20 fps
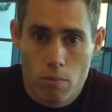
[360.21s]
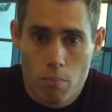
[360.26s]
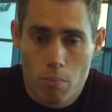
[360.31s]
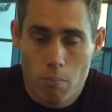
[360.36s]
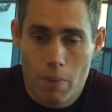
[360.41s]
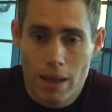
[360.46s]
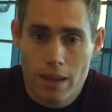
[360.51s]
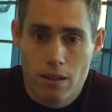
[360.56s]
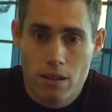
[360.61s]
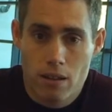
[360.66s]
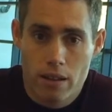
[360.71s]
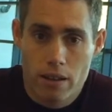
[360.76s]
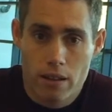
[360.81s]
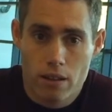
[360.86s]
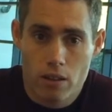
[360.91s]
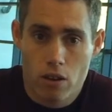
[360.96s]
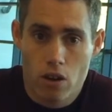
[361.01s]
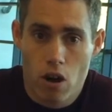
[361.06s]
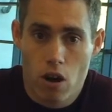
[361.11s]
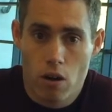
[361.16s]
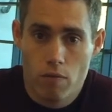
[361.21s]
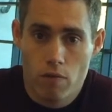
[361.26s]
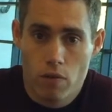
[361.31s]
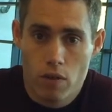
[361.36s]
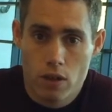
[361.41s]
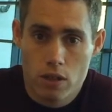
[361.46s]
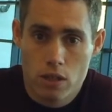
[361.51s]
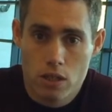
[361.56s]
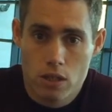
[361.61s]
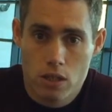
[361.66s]
mentally, and the
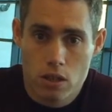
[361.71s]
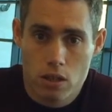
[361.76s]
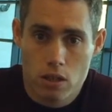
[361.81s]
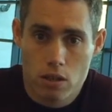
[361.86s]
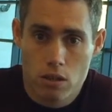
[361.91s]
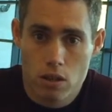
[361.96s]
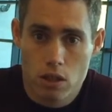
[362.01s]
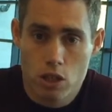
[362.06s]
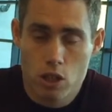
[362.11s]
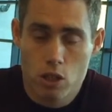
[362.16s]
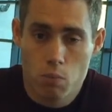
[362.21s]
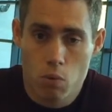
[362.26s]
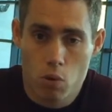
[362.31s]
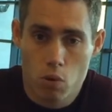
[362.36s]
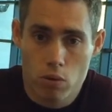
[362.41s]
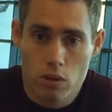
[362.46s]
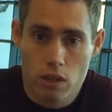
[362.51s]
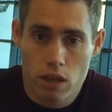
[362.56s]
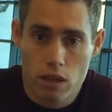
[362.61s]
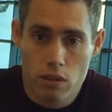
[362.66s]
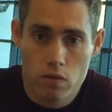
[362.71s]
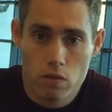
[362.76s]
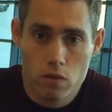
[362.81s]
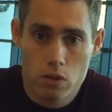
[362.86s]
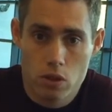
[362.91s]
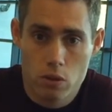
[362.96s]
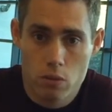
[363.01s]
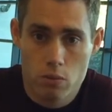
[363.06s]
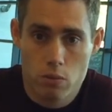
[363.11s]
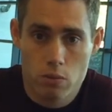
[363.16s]
confidence that sport
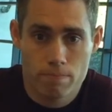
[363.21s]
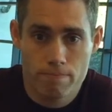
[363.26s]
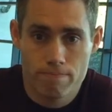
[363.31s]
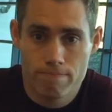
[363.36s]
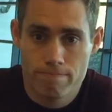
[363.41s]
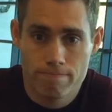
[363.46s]
gives